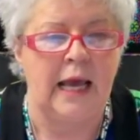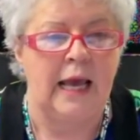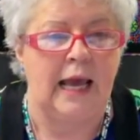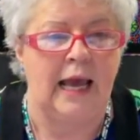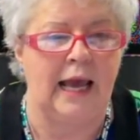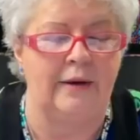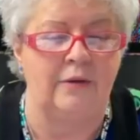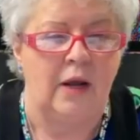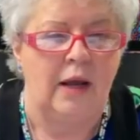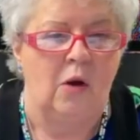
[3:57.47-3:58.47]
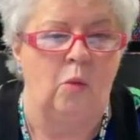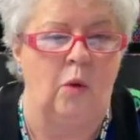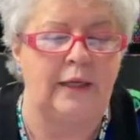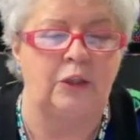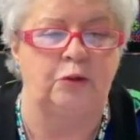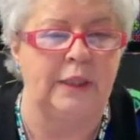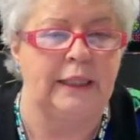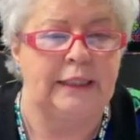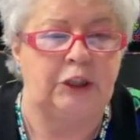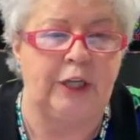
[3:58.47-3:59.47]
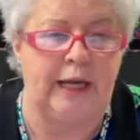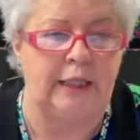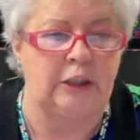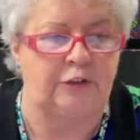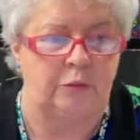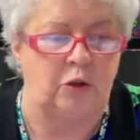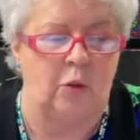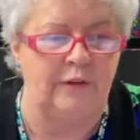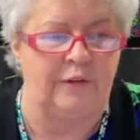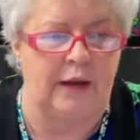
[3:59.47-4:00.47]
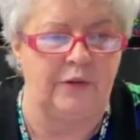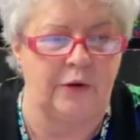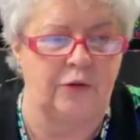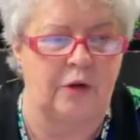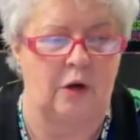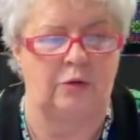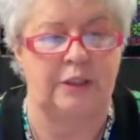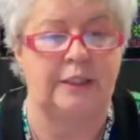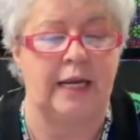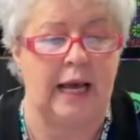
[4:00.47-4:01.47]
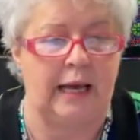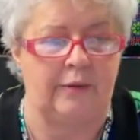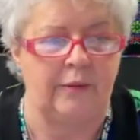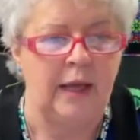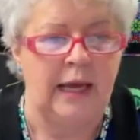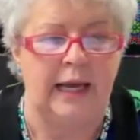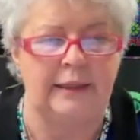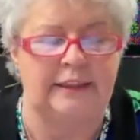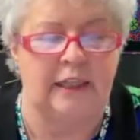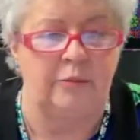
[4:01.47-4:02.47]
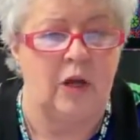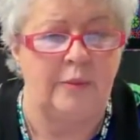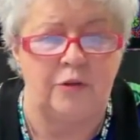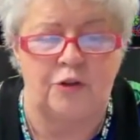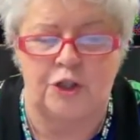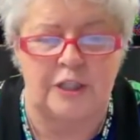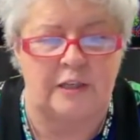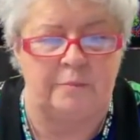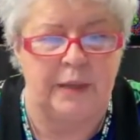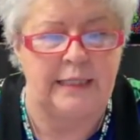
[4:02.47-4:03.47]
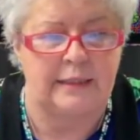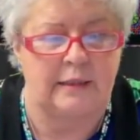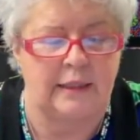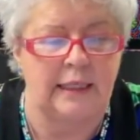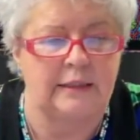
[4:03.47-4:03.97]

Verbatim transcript: and what has really changed from 25 years ago to today. And sometimes it's just some basic things